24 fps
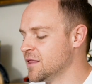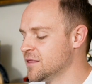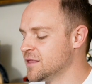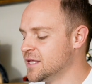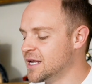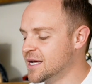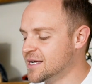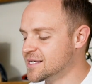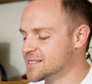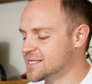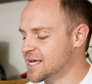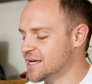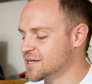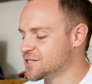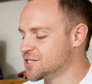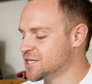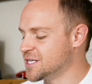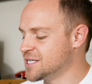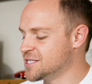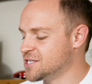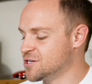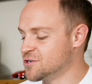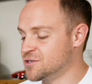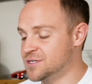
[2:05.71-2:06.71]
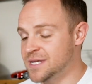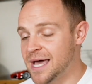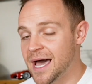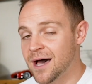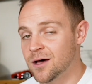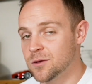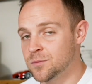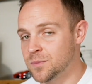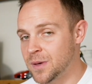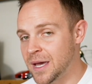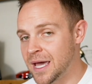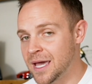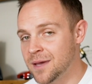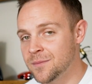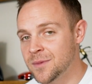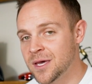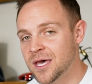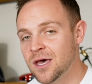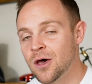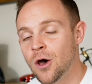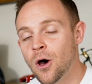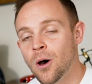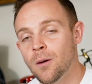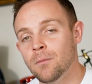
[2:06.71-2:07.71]
The next section is your down
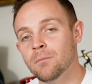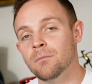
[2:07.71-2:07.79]
payment.